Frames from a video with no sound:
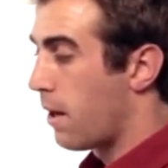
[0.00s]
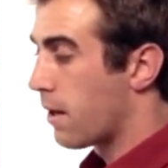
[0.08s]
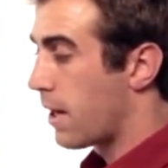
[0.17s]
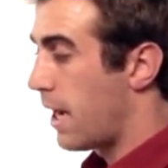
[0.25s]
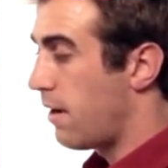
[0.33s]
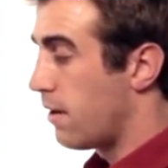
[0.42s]

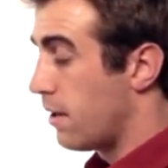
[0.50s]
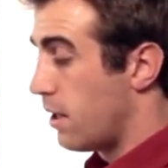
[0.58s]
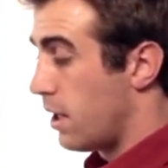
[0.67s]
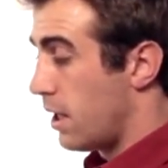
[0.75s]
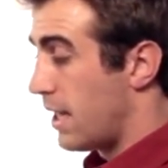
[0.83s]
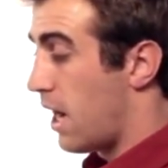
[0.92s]
Okay?
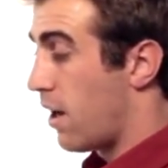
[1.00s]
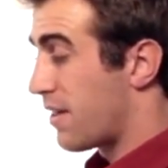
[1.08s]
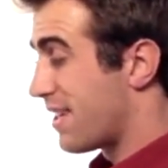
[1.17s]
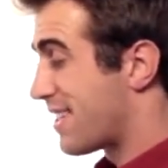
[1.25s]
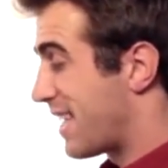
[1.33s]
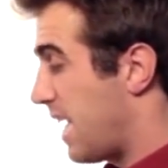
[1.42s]
Now at
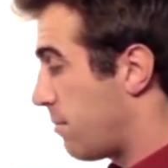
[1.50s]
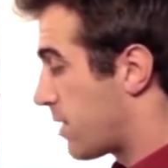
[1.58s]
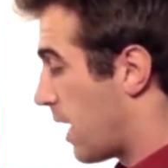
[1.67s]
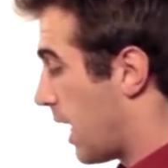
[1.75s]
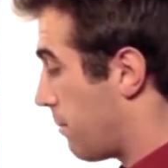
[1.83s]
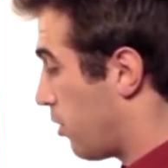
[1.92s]
the same
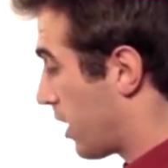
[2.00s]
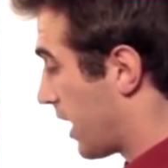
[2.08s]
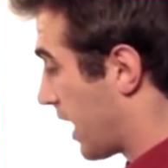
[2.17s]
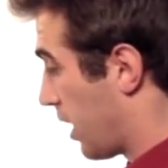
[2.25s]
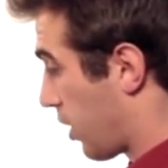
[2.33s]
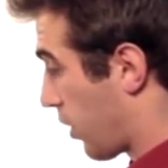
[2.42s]
time, you can
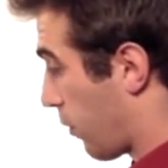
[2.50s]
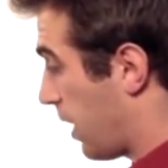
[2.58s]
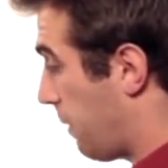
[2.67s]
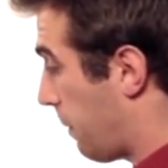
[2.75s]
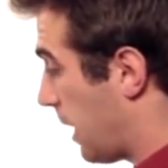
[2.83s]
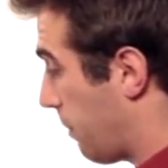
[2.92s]
get
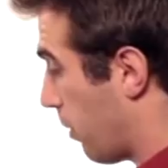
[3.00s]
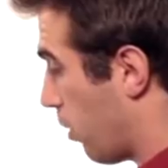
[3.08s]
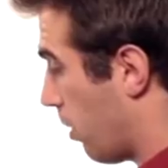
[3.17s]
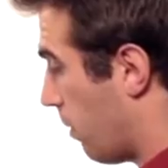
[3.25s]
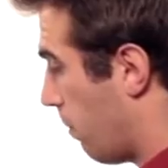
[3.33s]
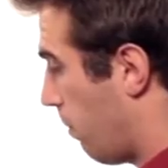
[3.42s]
3
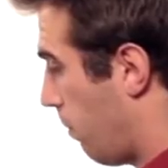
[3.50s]
people